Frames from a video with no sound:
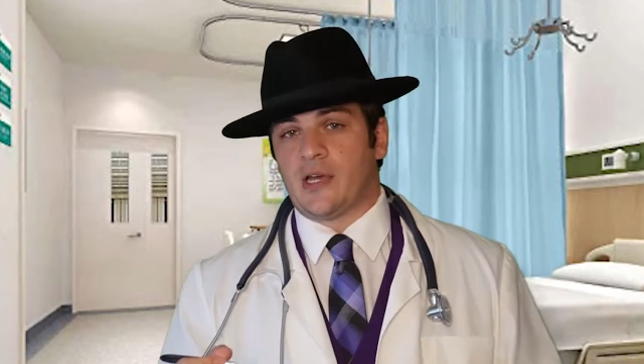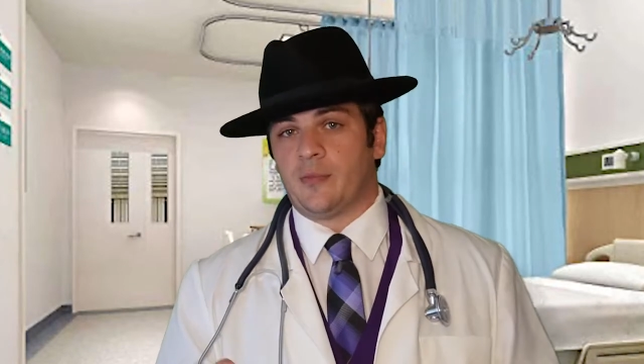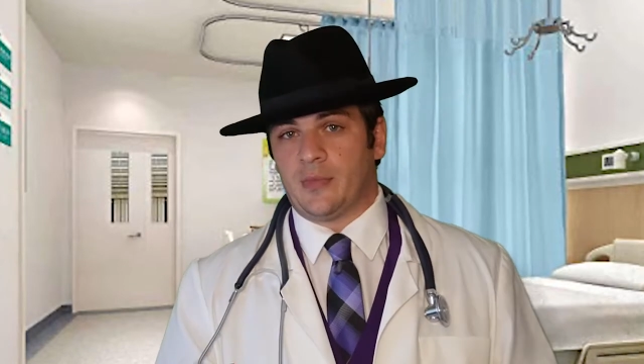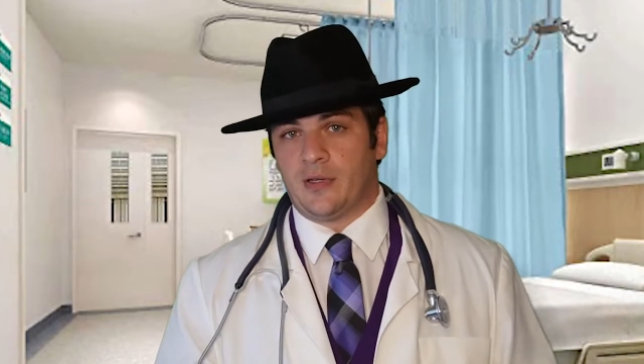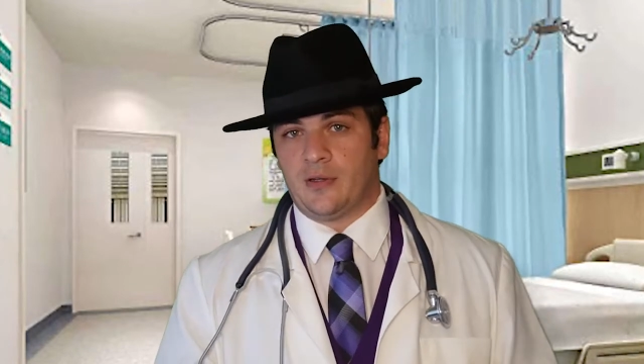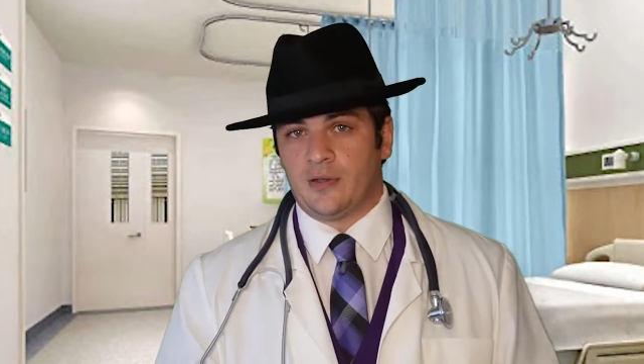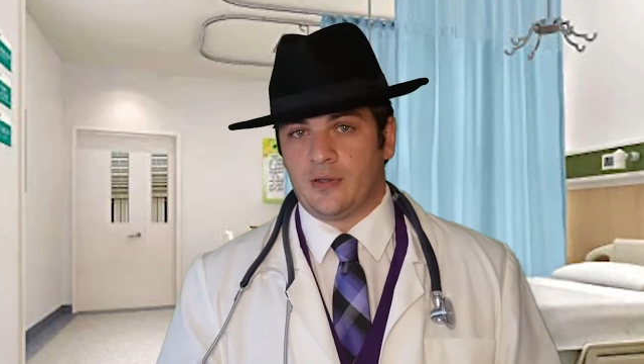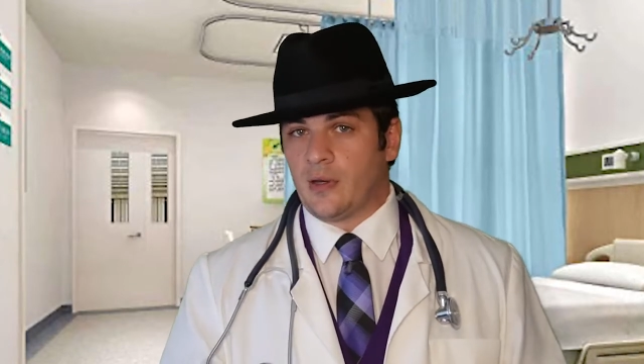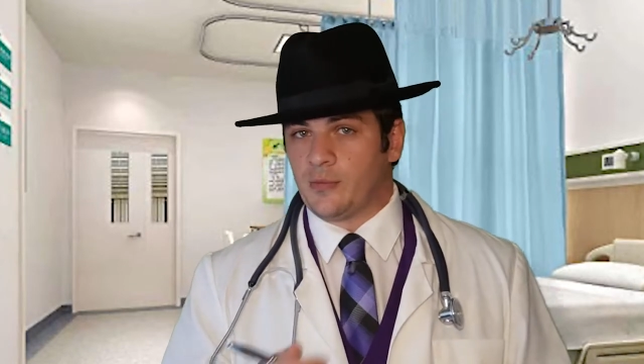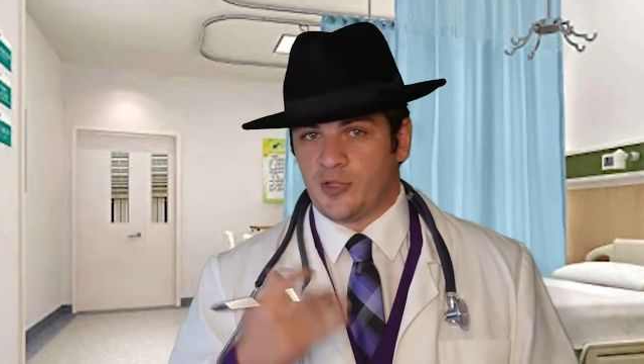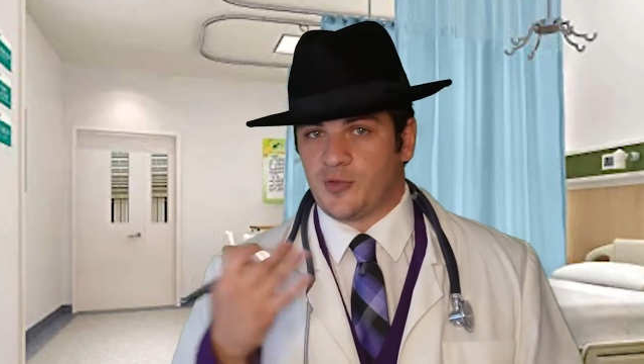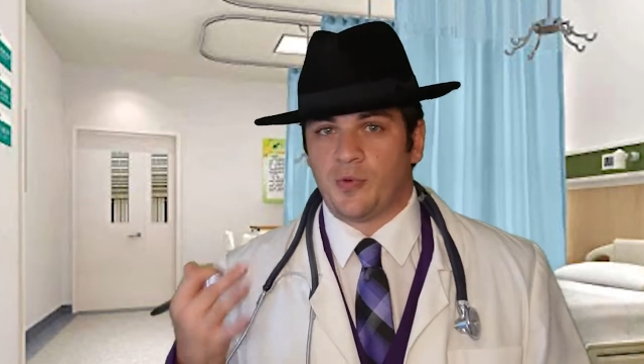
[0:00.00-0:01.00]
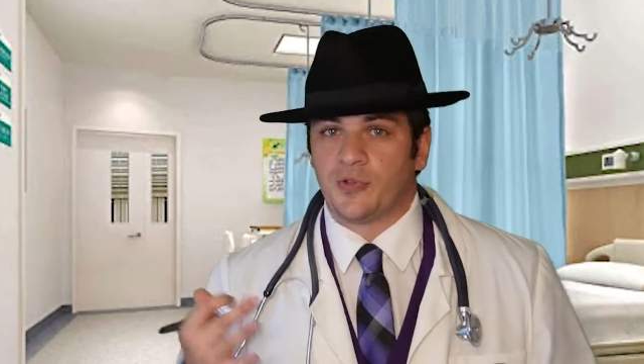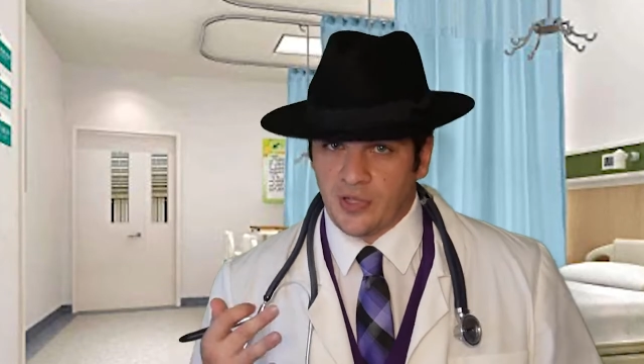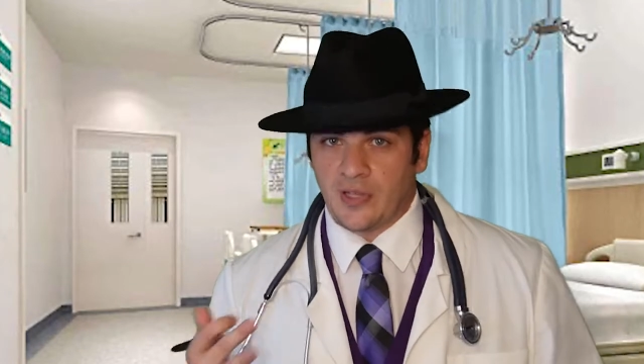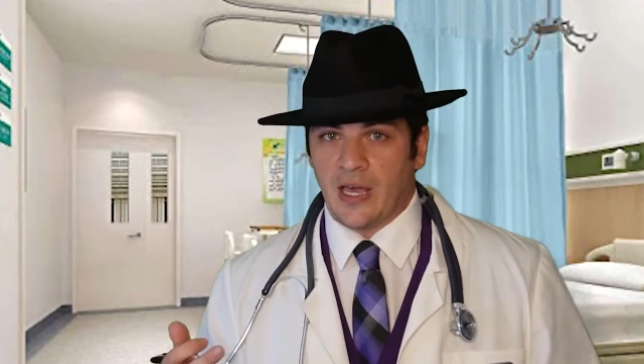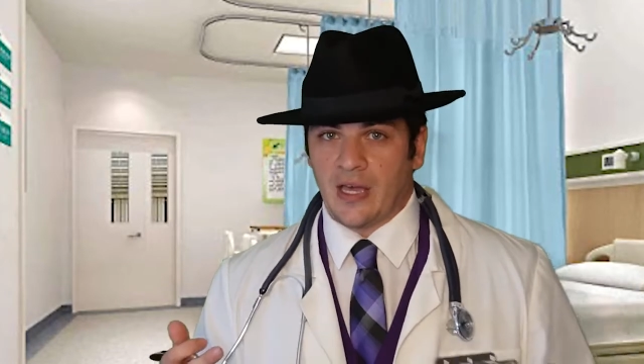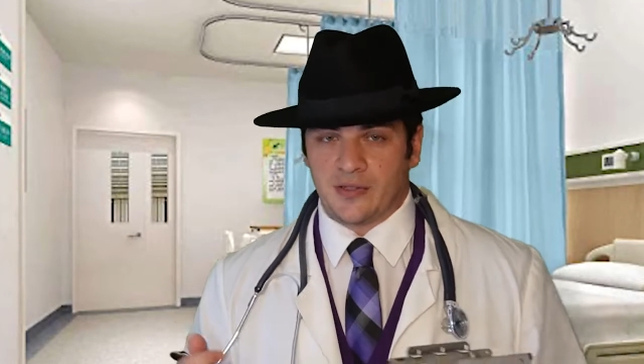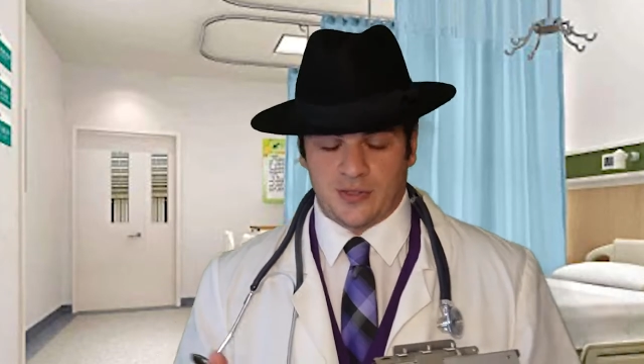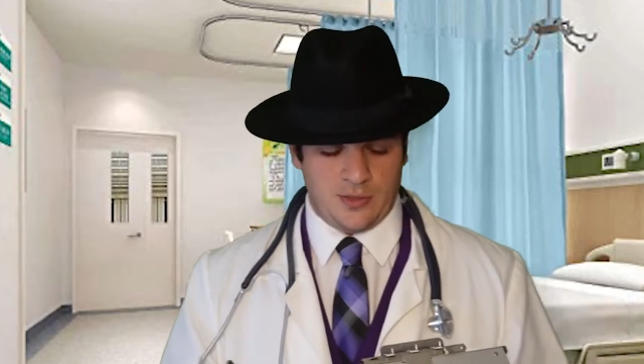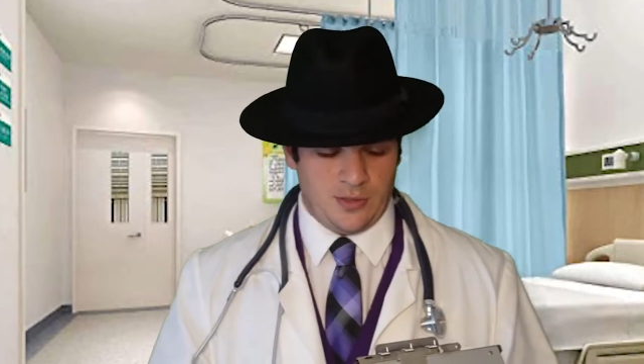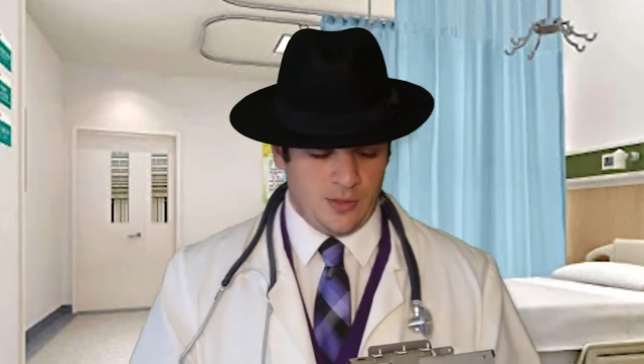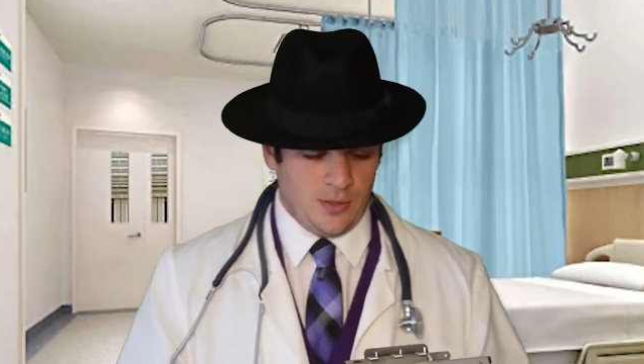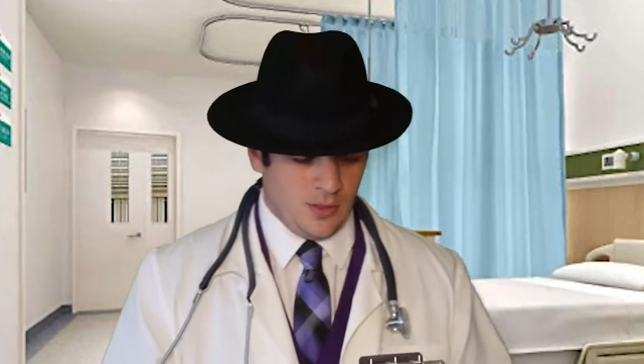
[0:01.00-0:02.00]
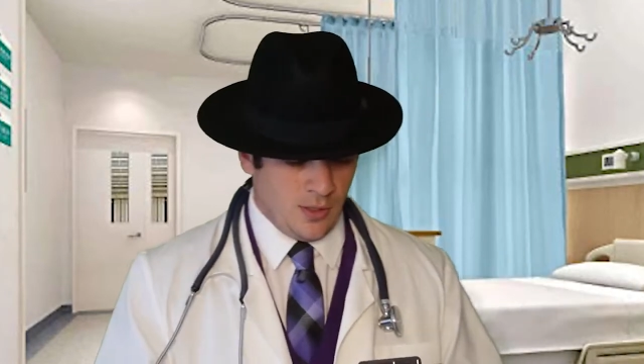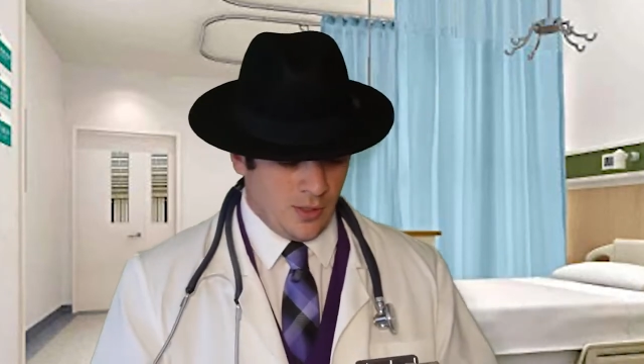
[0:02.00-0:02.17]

want to tell me. I'm just supposed to guess.